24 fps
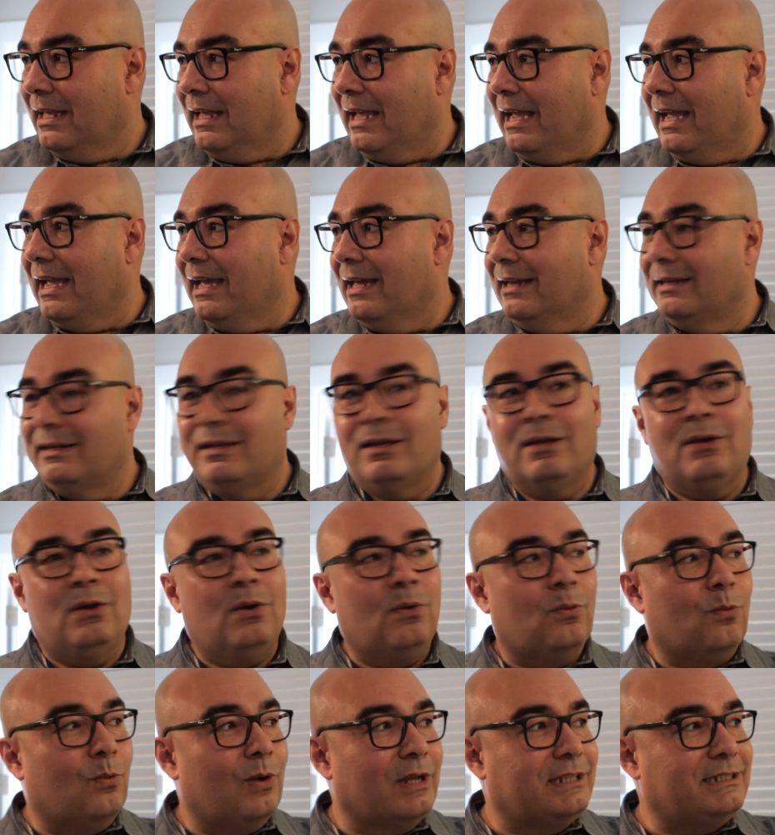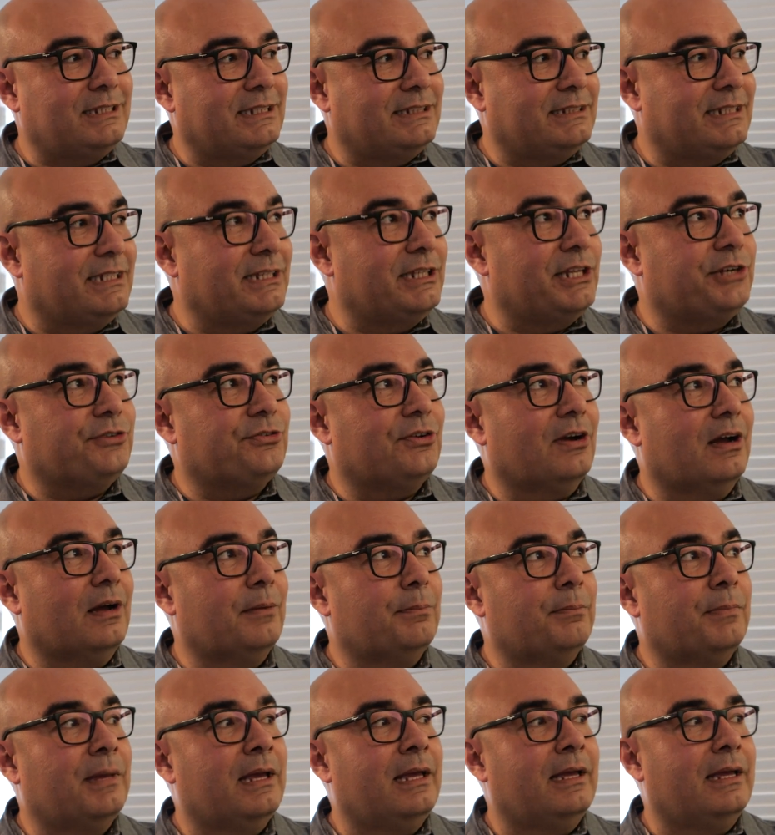And once it's in the
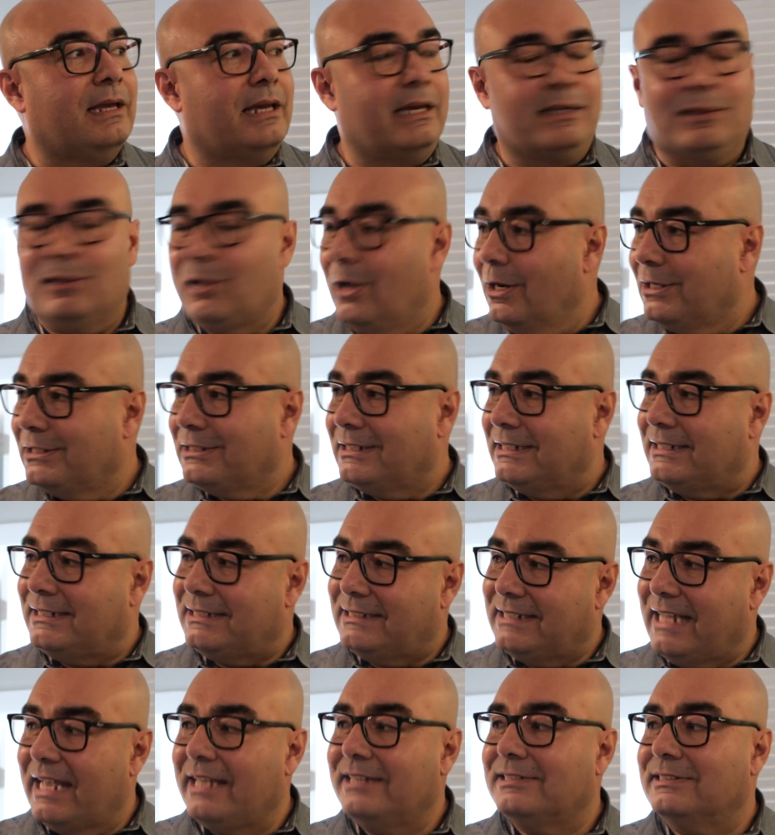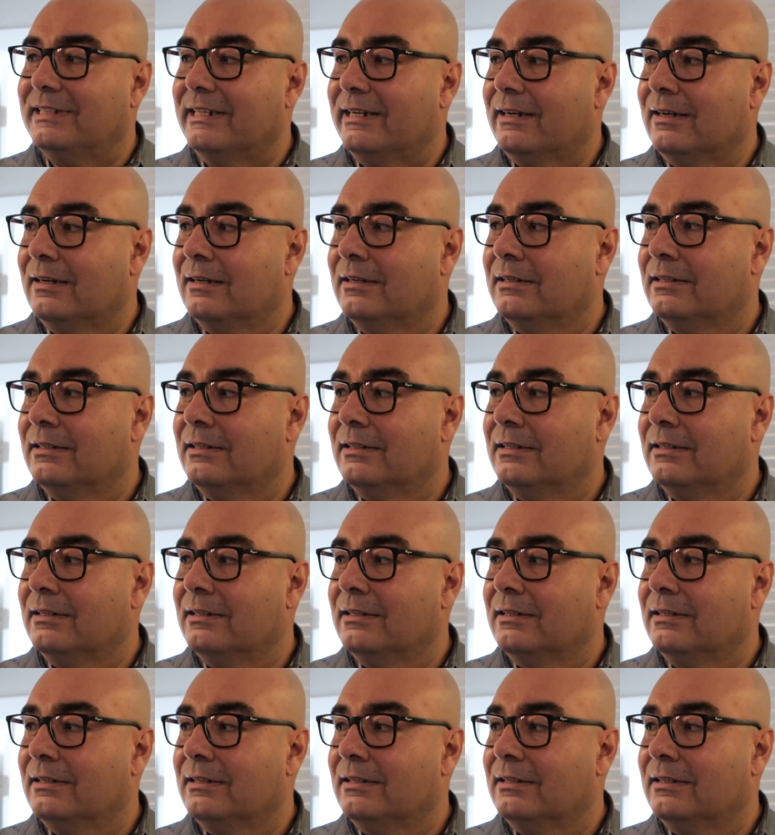drum, it largely stays there.